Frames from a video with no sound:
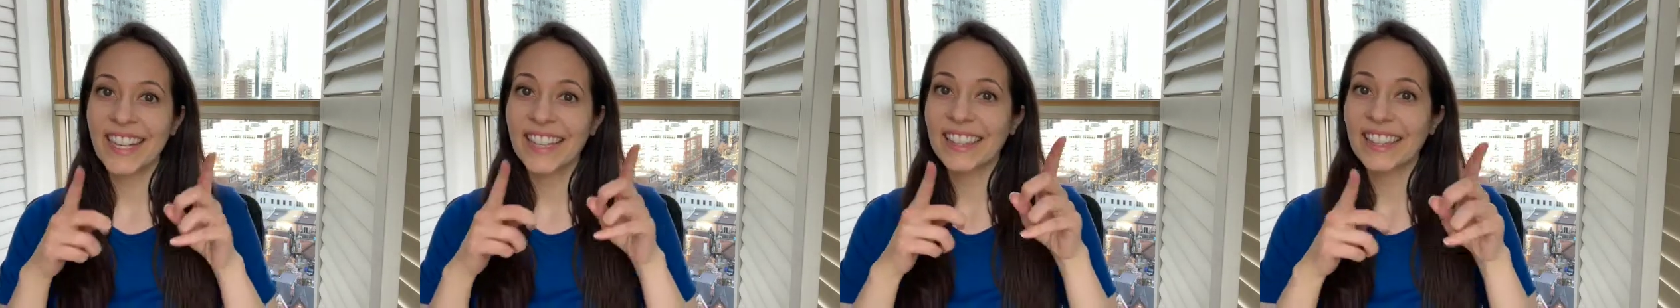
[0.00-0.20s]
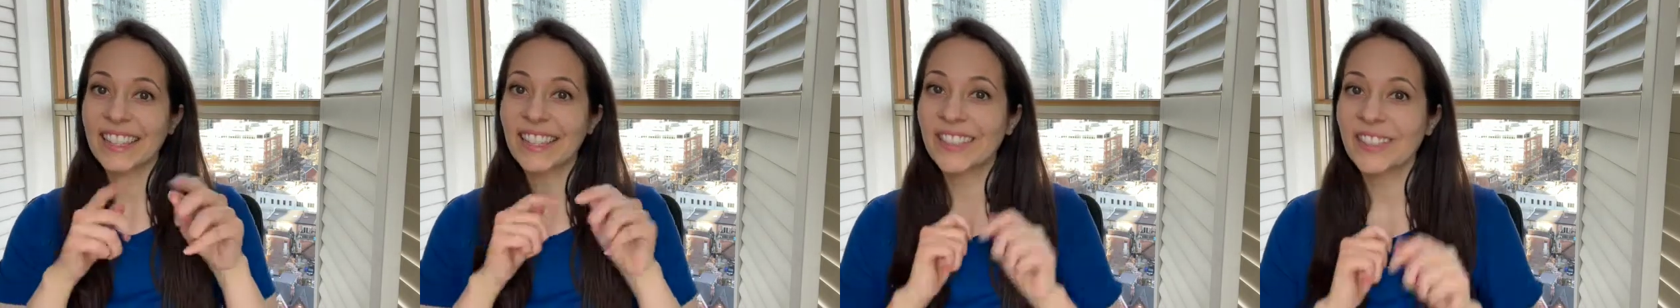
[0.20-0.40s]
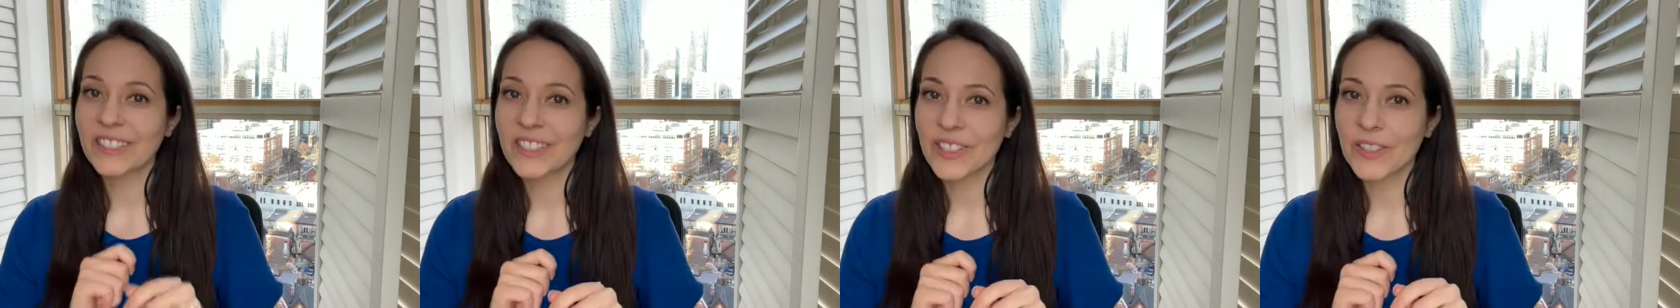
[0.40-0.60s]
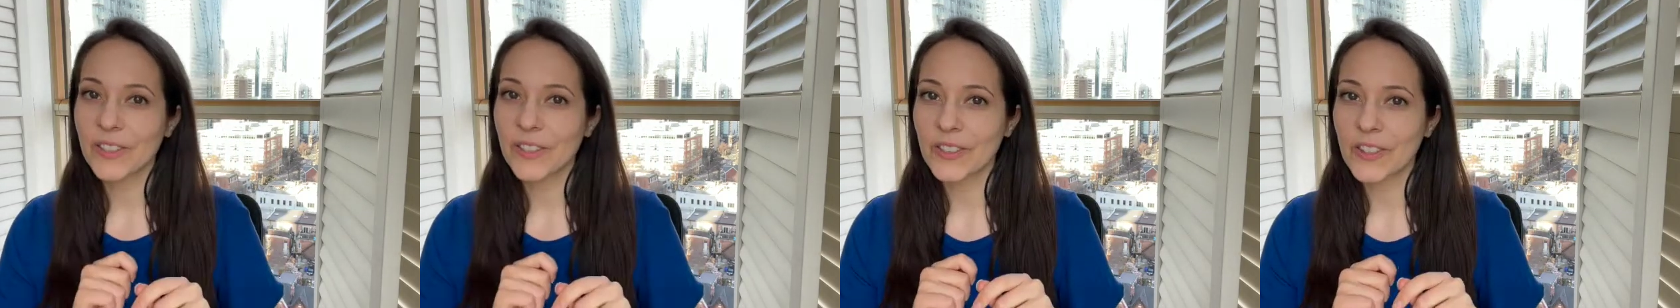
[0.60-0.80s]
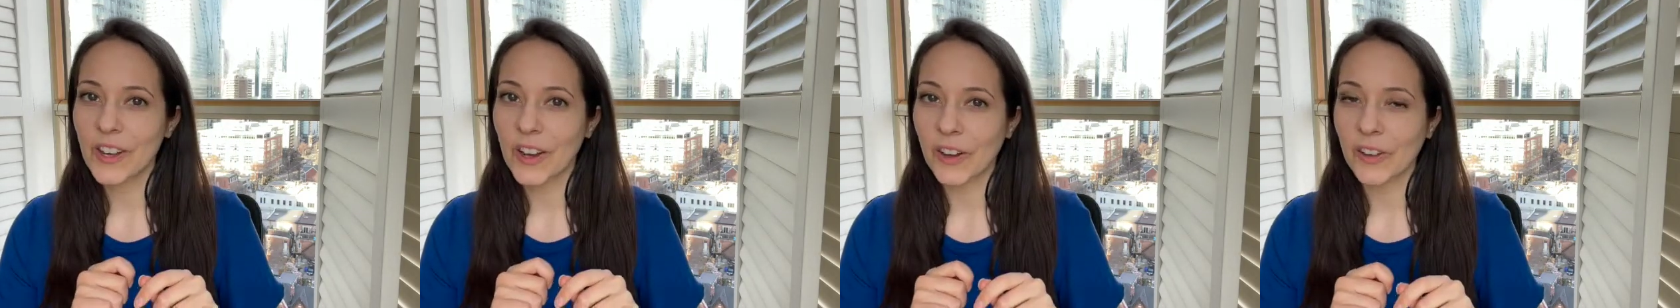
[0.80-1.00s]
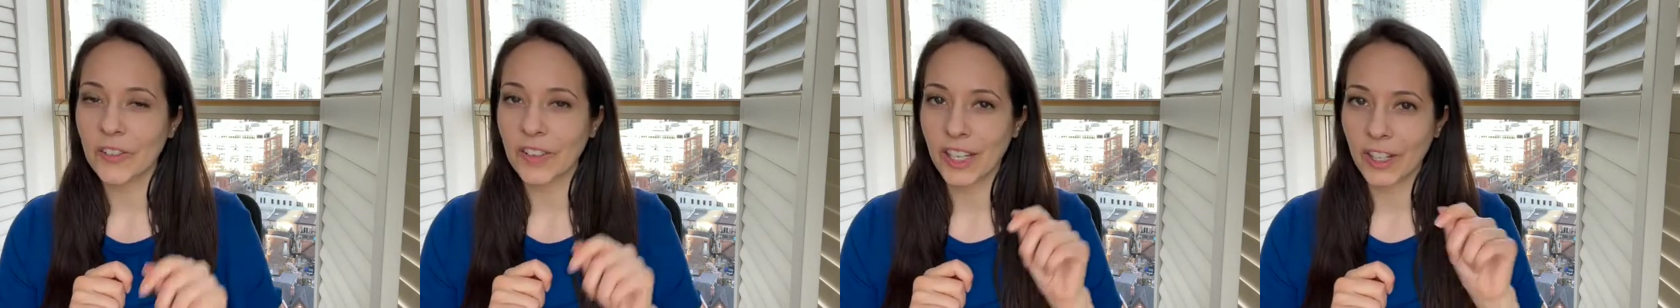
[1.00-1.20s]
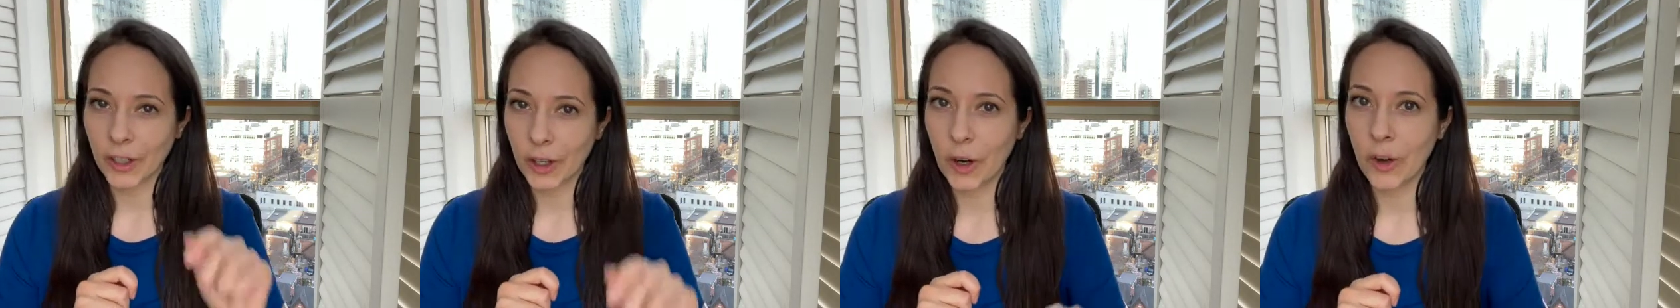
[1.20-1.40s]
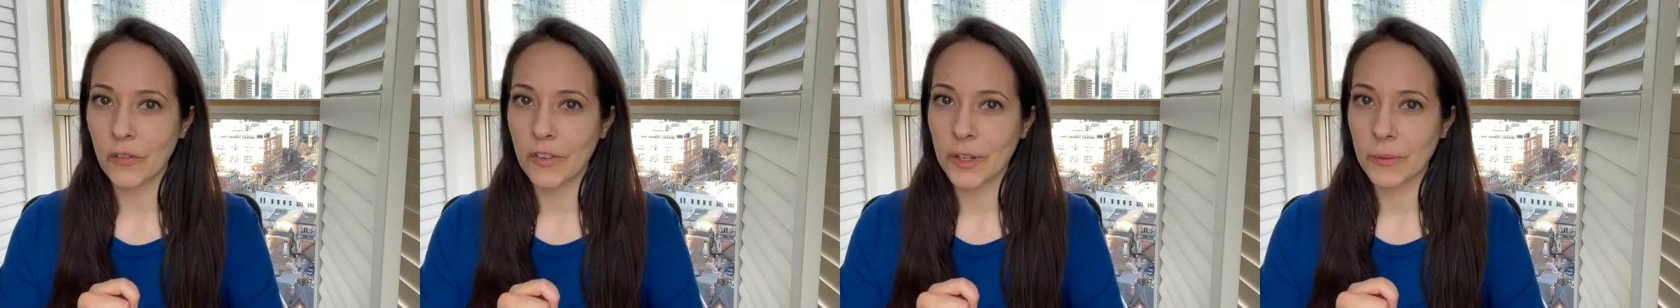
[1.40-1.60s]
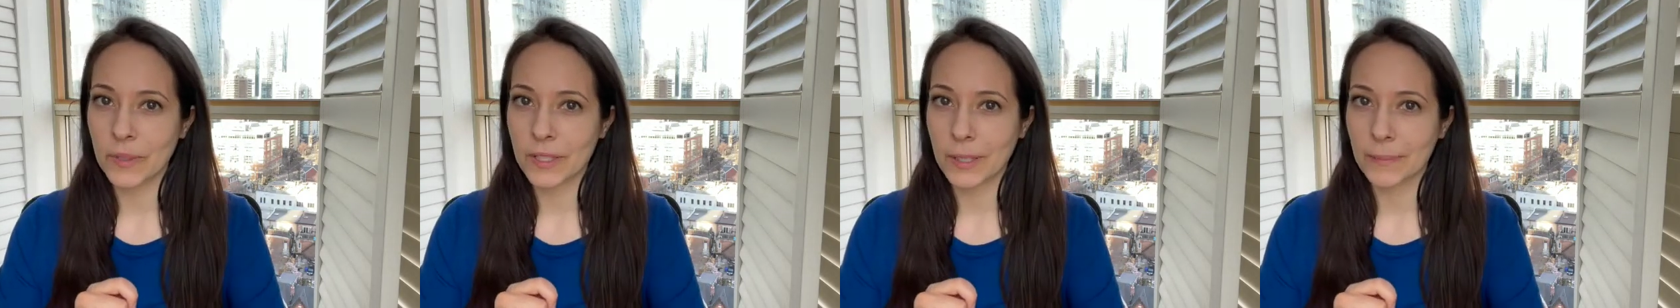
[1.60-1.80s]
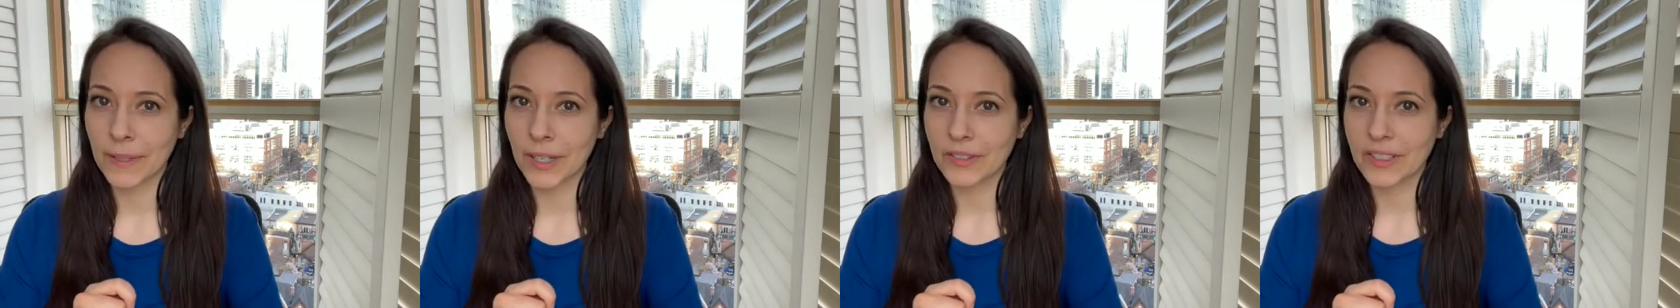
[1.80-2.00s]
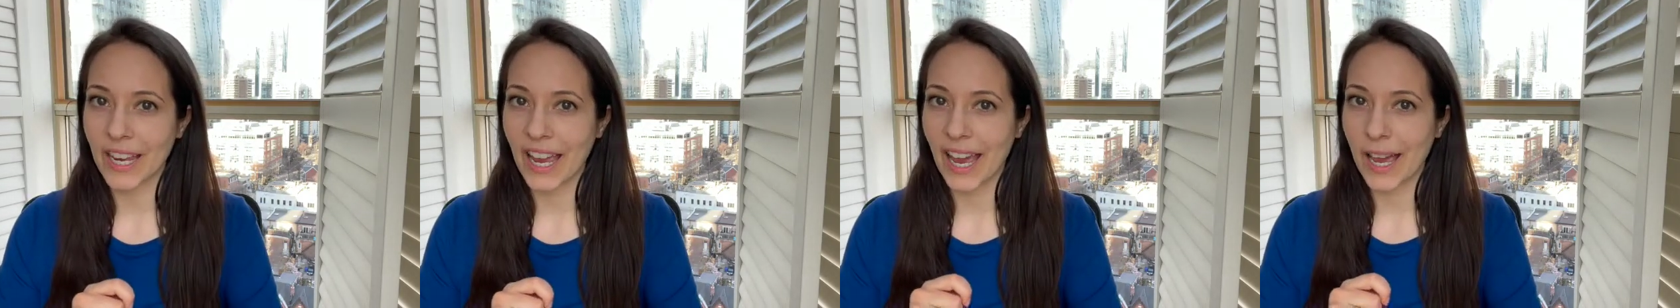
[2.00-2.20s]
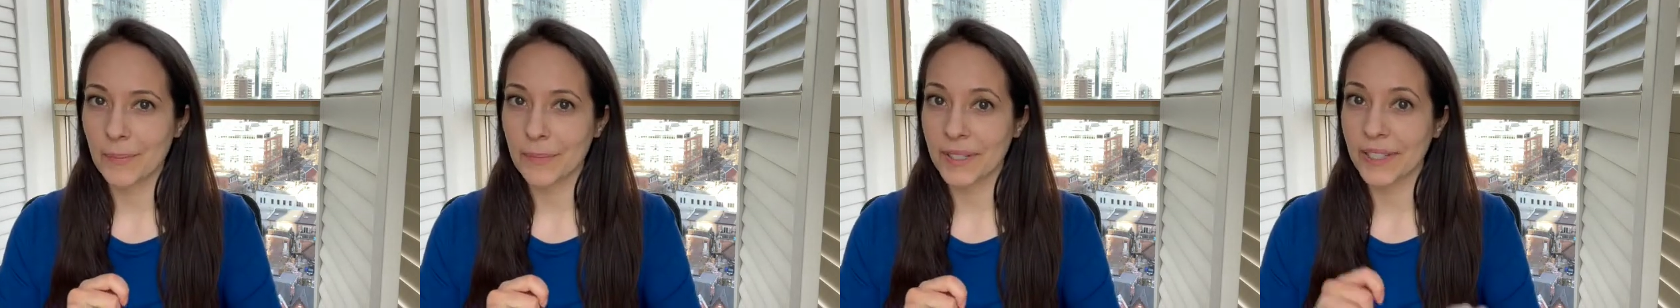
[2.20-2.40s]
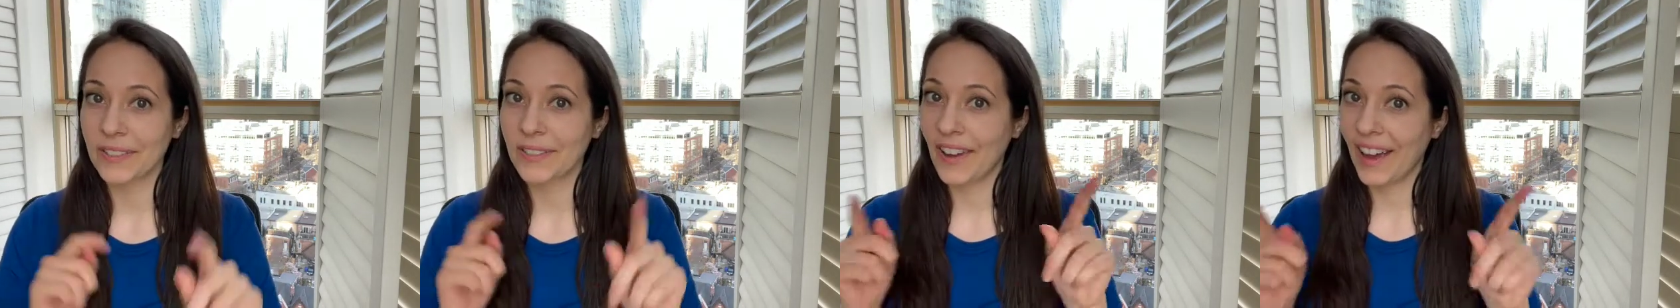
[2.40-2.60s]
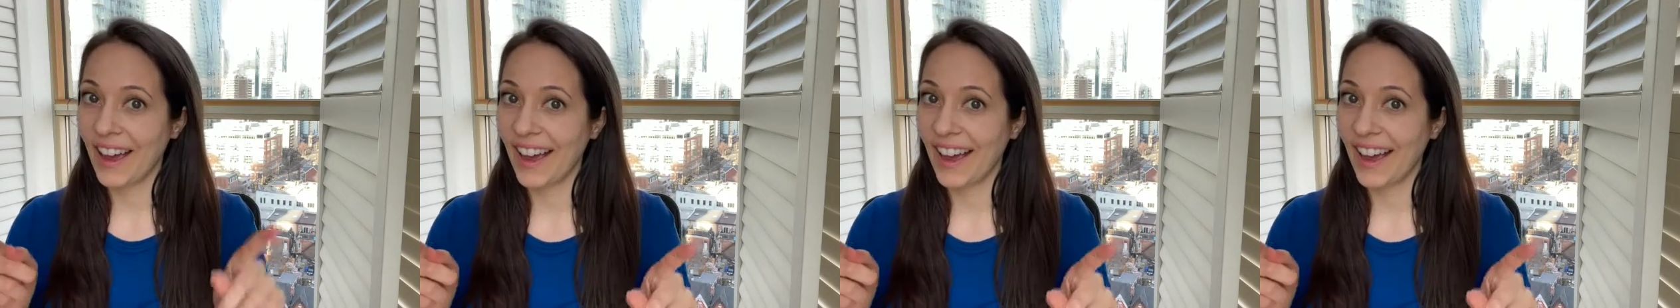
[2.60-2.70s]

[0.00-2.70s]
Little did you know that COVID was about to happen.